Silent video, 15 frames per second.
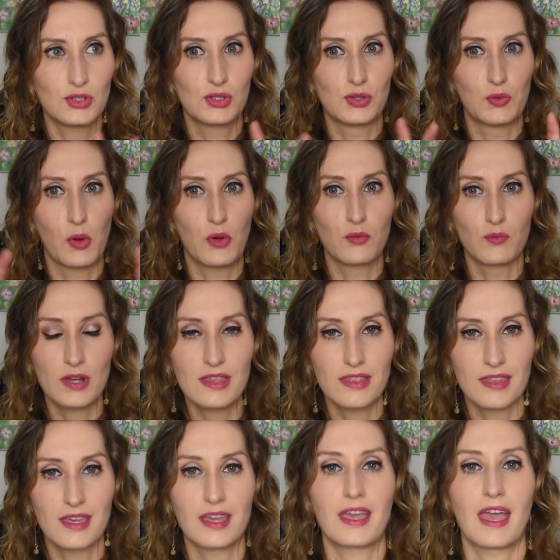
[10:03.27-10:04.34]
to
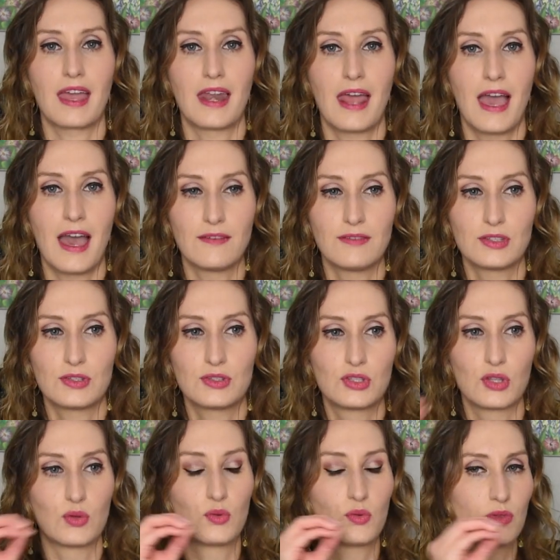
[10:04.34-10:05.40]
rethink and have it
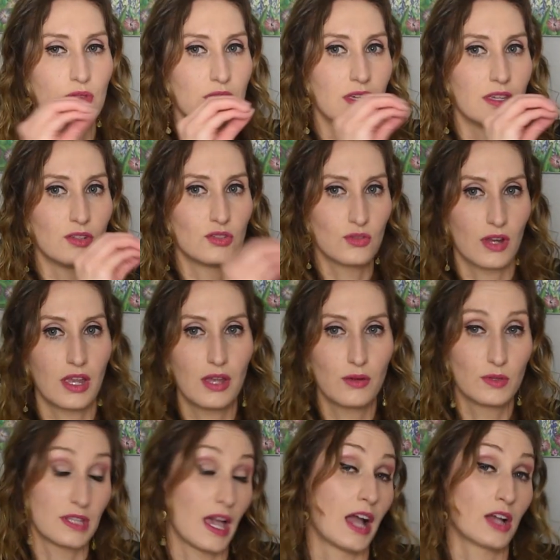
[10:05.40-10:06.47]
so the train
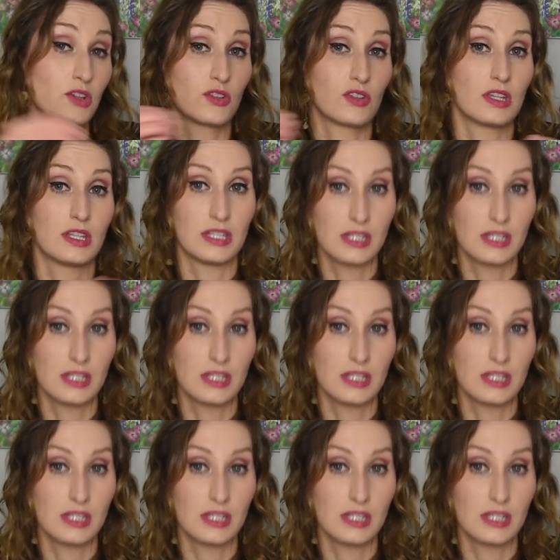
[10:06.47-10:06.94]
was actually